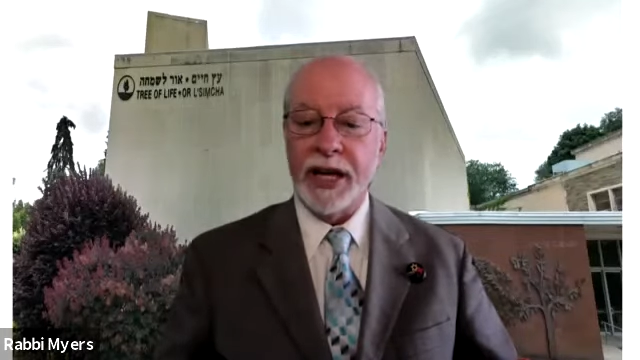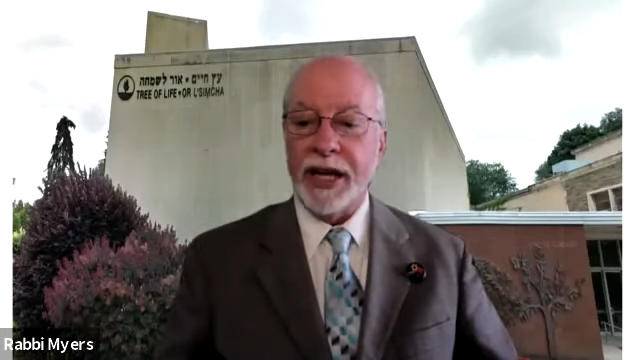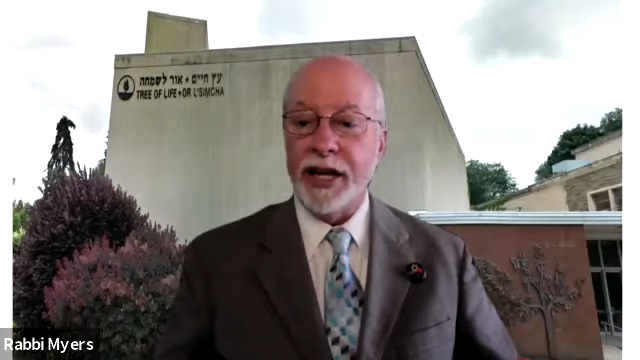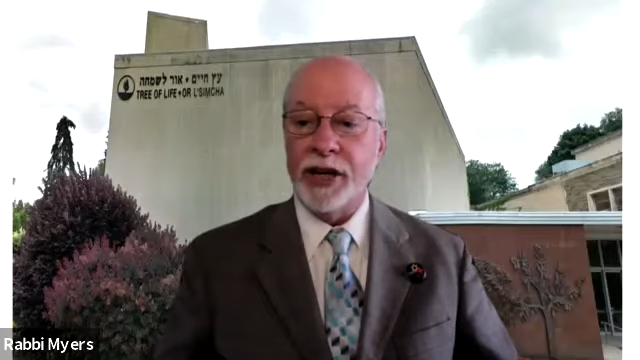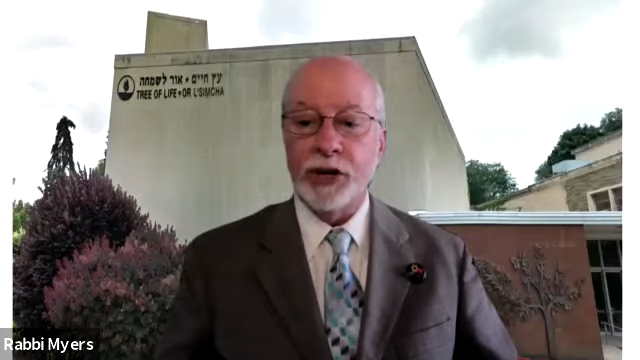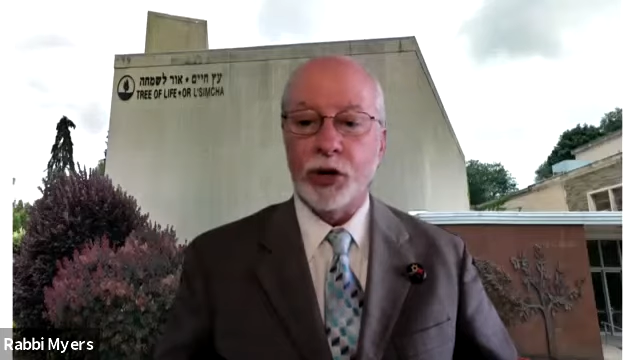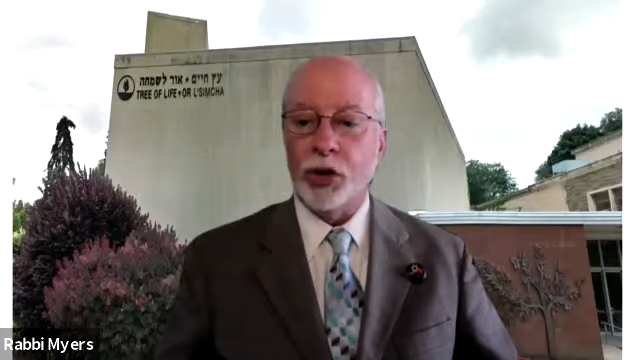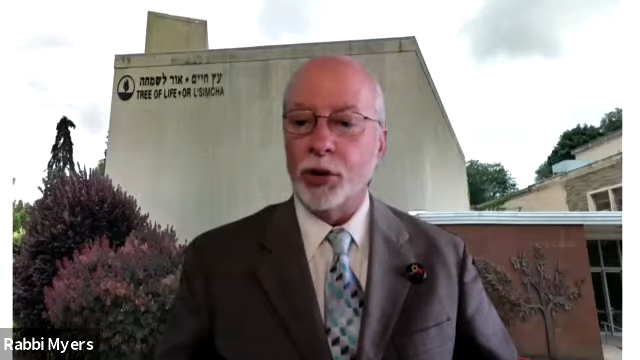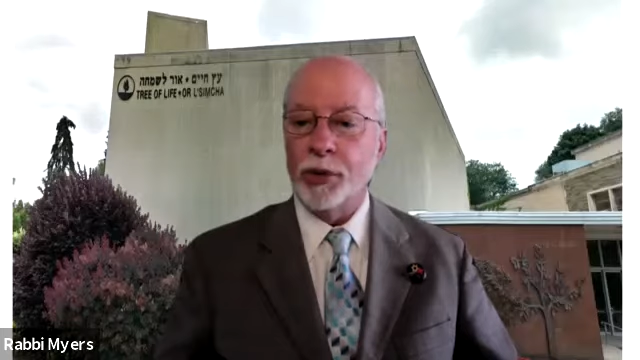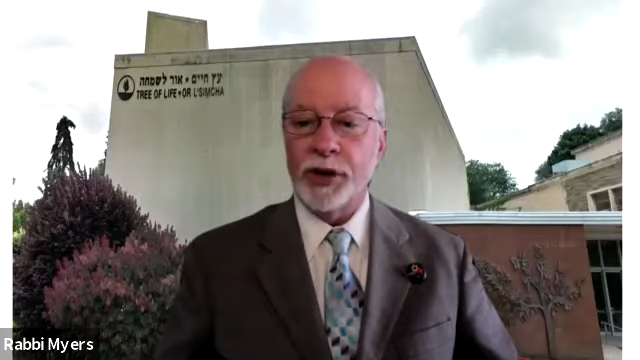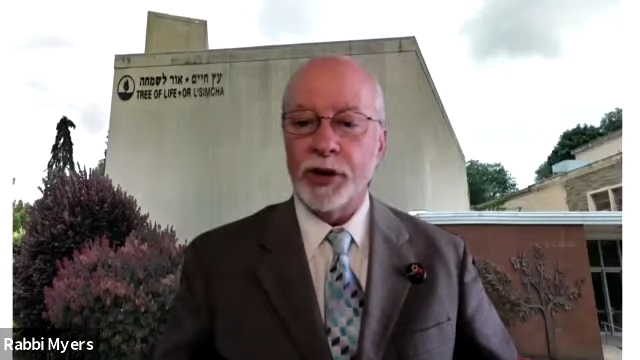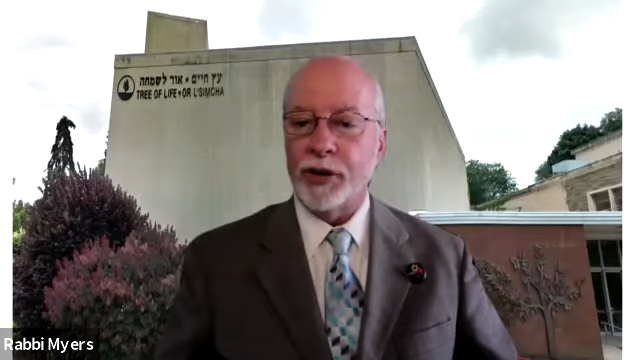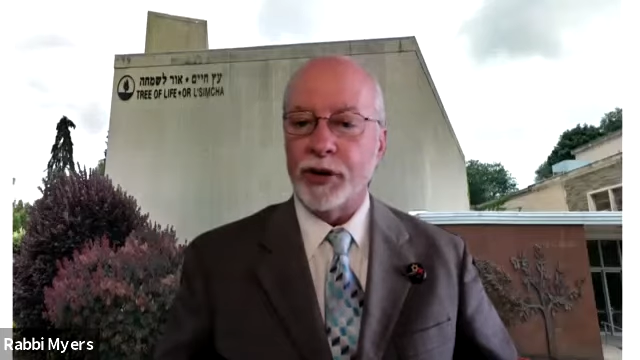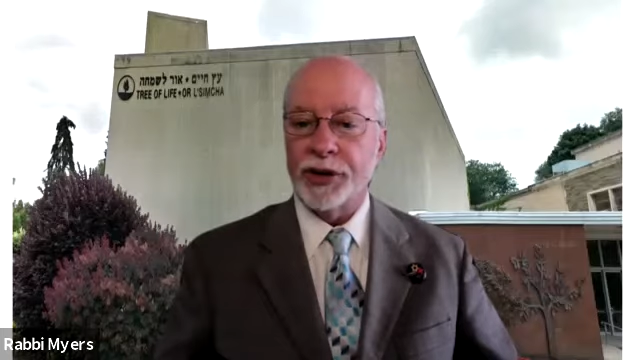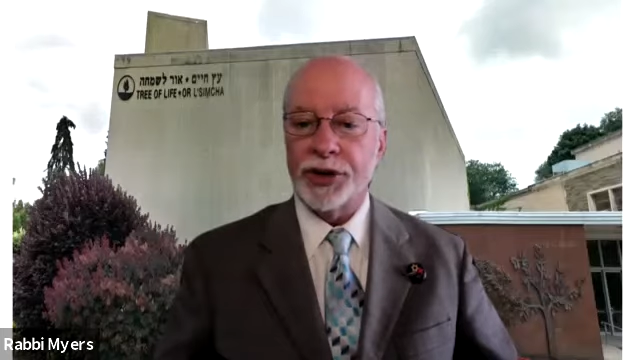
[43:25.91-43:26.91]
in all
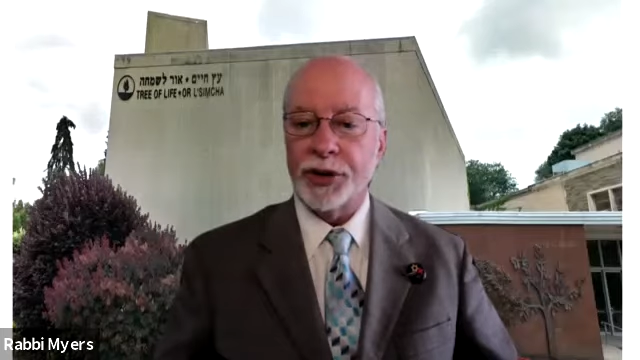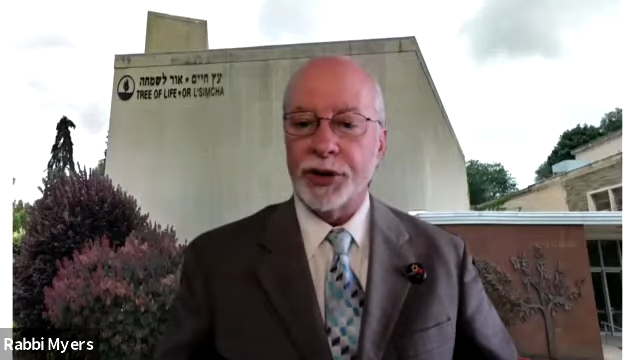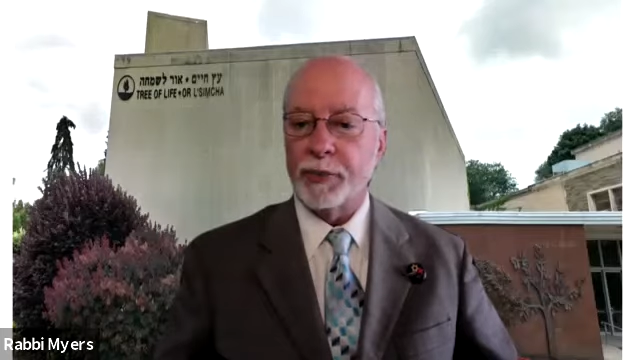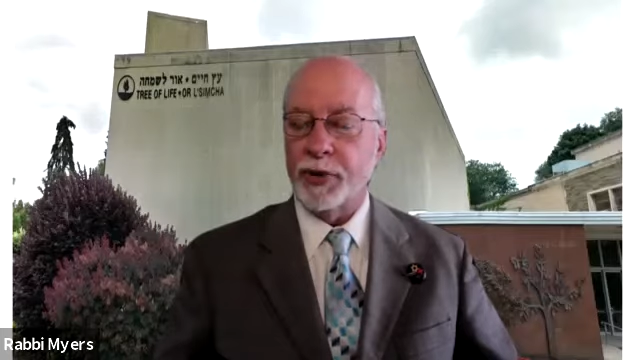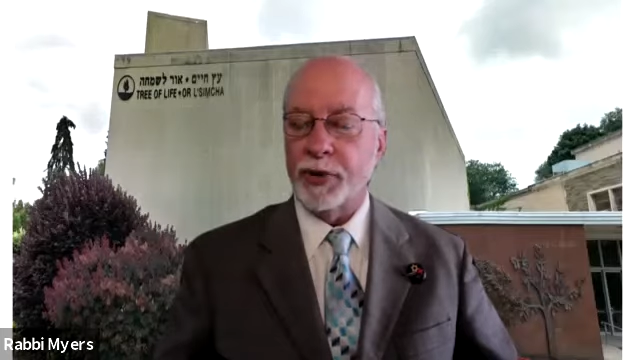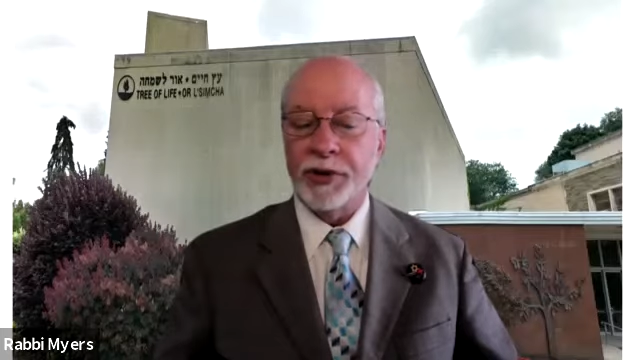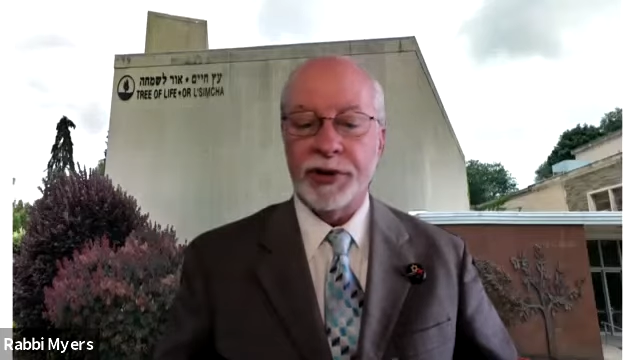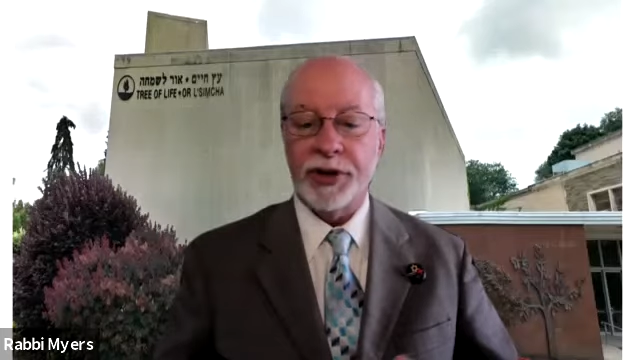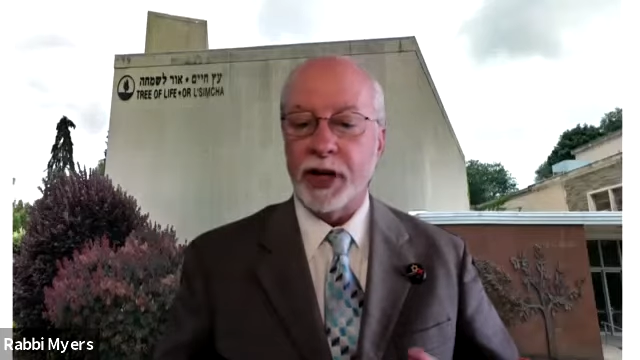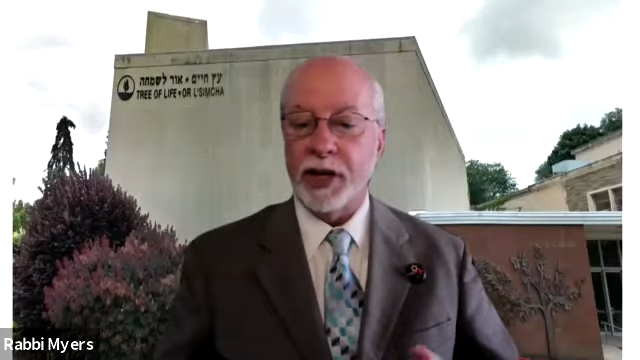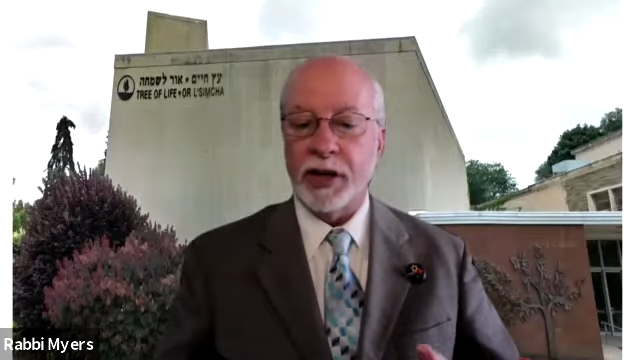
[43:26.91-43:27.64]
regards, both